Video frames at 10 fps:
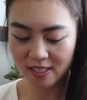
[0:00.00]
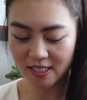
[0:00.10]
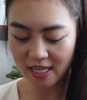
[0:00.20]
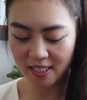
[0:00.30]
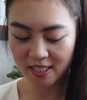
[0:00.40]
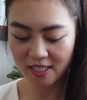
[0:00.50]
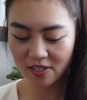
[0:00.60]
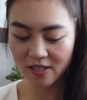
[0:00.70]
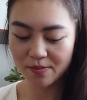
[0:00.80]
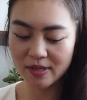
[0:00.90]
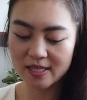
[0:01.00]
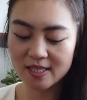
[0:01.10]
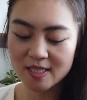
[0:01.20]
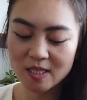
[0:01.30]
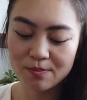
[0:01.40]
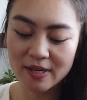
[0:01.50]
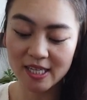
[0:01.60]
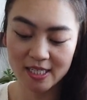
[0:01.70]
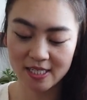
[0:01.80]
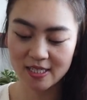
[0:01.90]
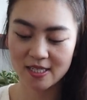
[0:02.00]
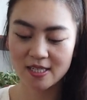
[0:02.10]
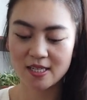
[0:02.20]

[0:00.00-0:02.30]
sent to the bins, but